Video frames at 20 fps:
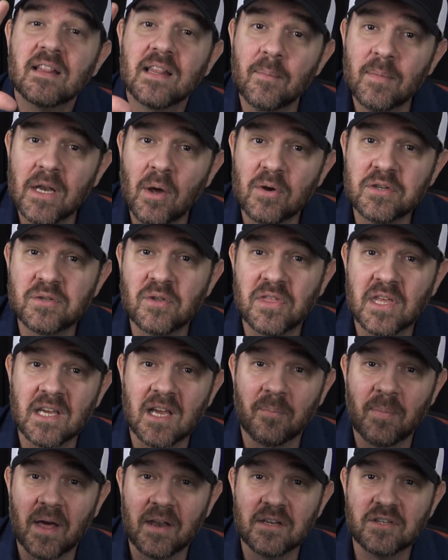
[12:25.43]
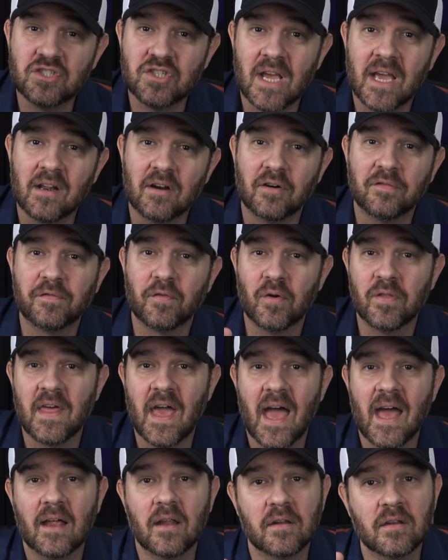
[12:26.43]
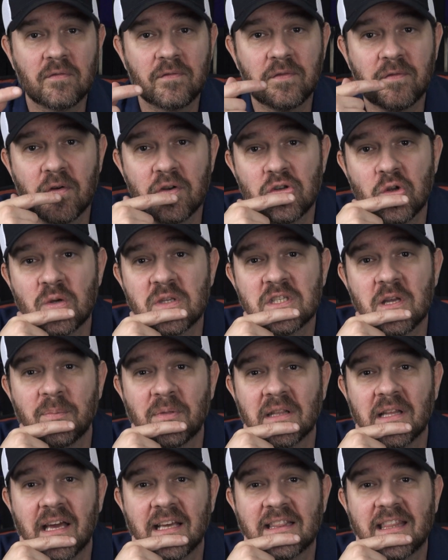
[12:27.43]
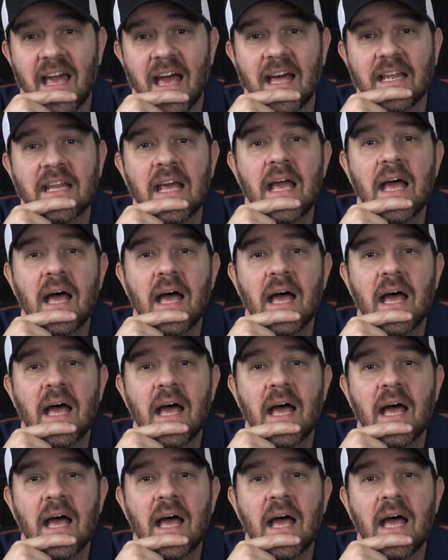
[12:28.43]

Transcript: let me know what you think about a channel for that, for doing something like that.